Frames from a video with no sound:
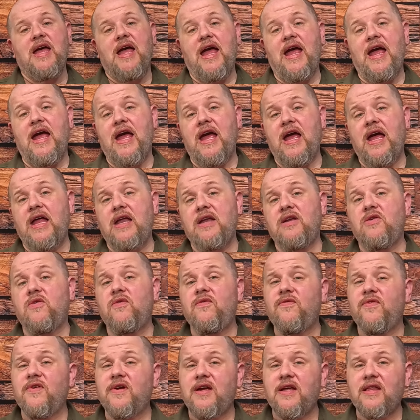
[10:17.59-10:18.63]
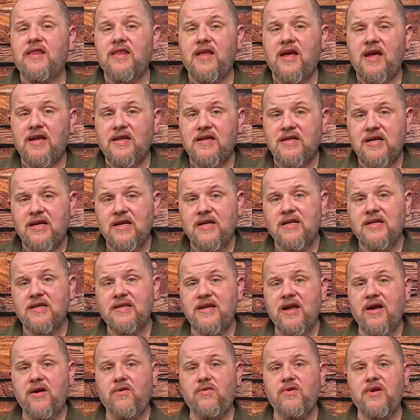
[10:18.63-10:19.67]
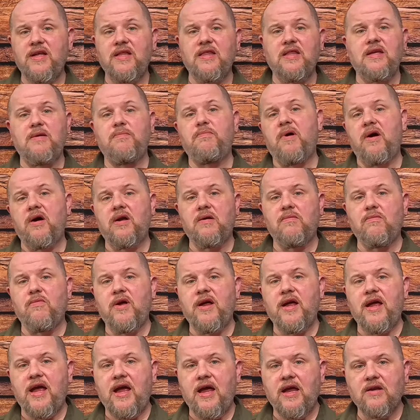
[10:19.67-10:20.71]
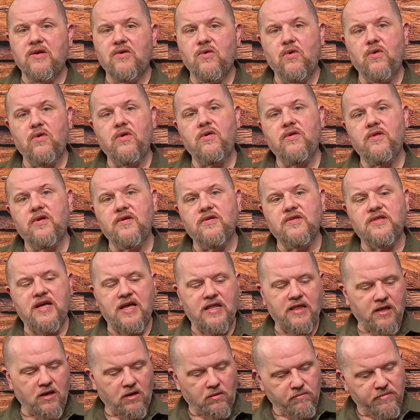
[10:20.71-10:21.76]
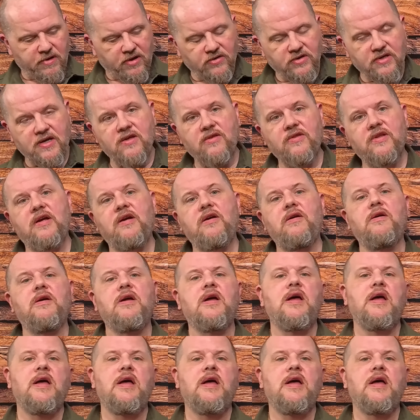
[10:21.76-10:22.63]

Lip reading: And don't forget that down in the bottom right hand corner, there's that little bell down there